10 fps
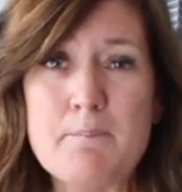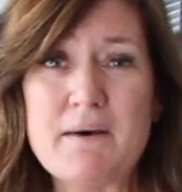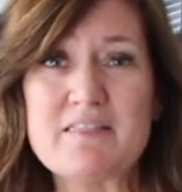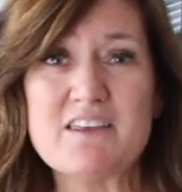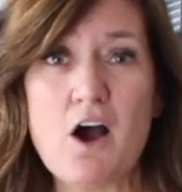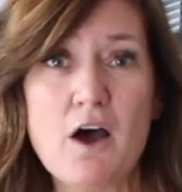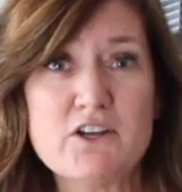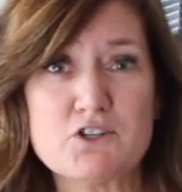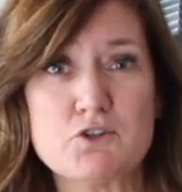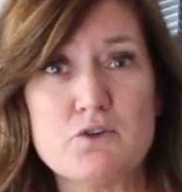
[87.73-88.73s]
But the
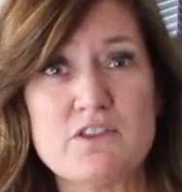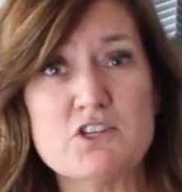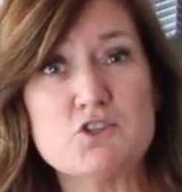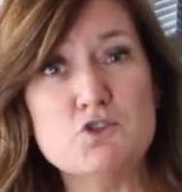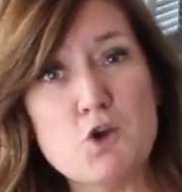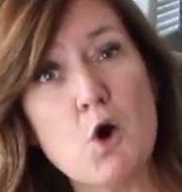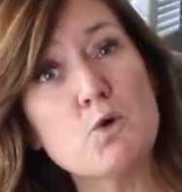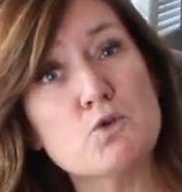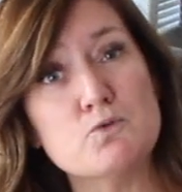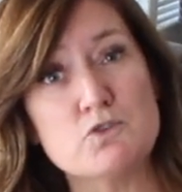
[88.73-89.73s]
honest truth is,
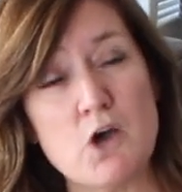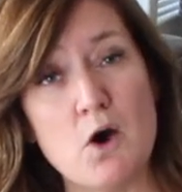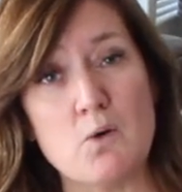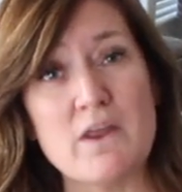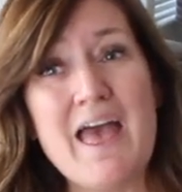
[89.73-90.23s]
no, you don't.